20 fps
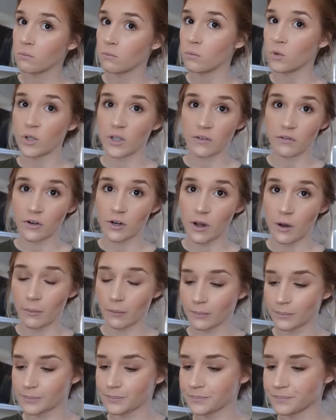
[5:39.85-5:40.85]
We'll never know.
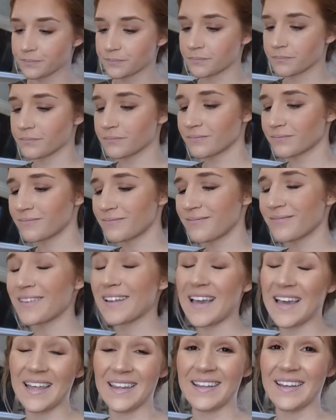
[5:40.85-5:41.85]

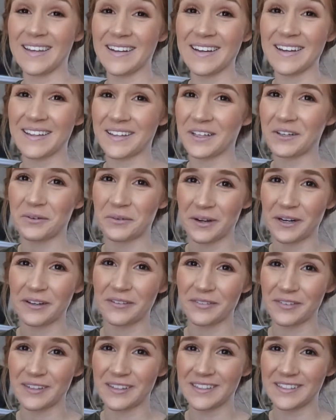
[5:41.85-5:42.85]
And then, you ready
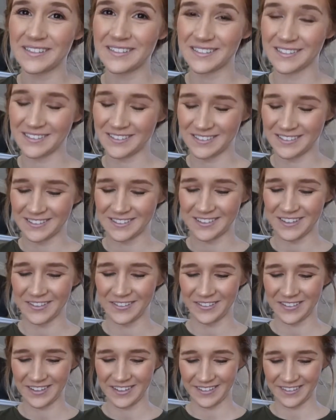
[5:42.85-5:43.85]
for these? These are so
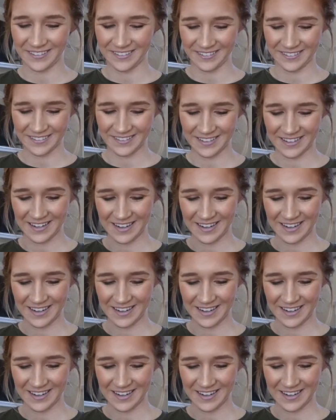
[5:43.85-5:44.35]
cute.